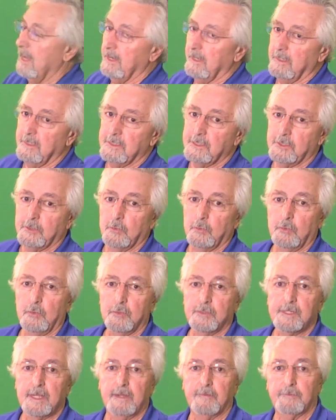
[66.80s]
of the
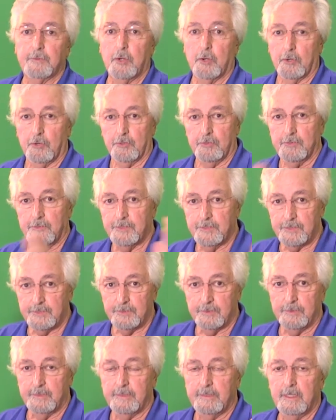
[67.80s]
schools have curtains,
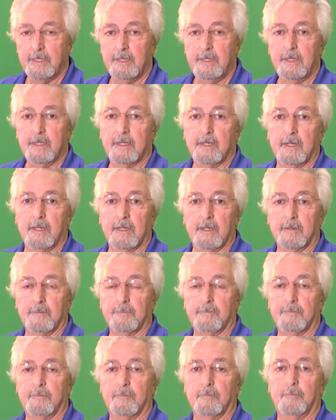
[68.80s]

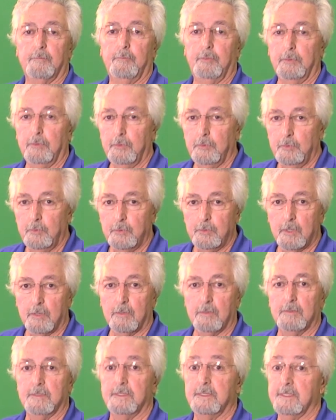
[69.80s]
blue
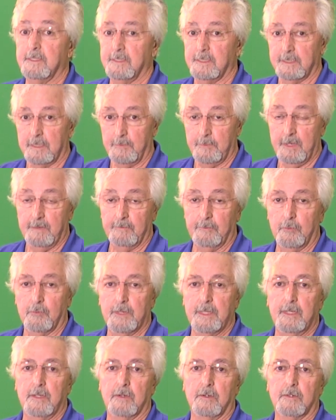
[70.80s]
curtains, some have
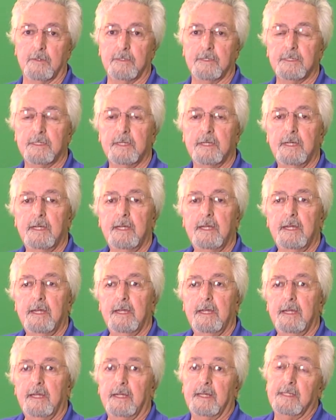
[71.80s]
green curtains,
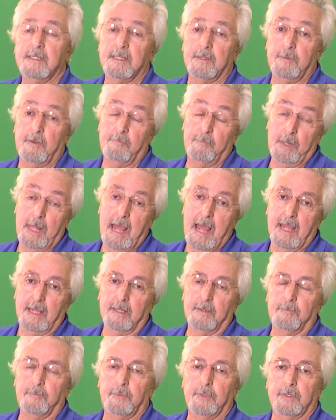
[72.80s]
some have black.
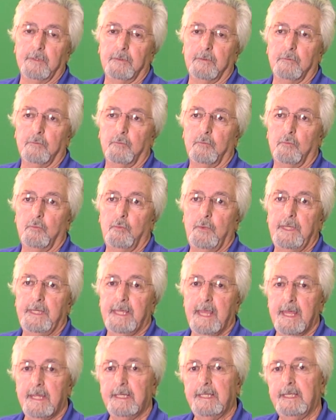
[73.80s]
But we
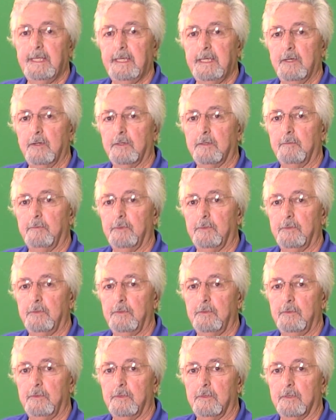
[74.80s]
can key on the
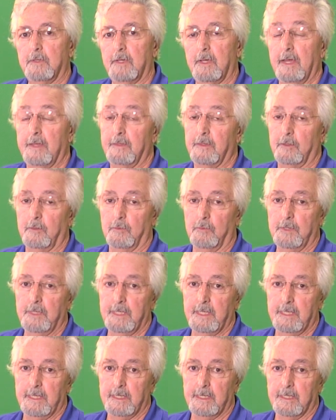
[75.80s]
blue and the
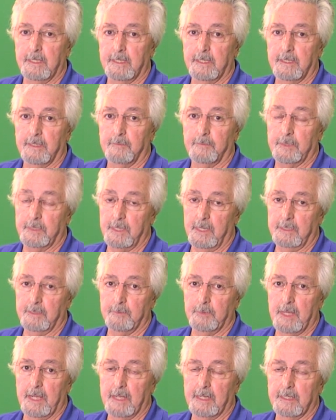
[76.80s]
green, but not the
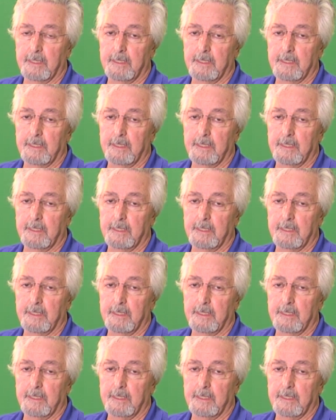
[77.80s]
black.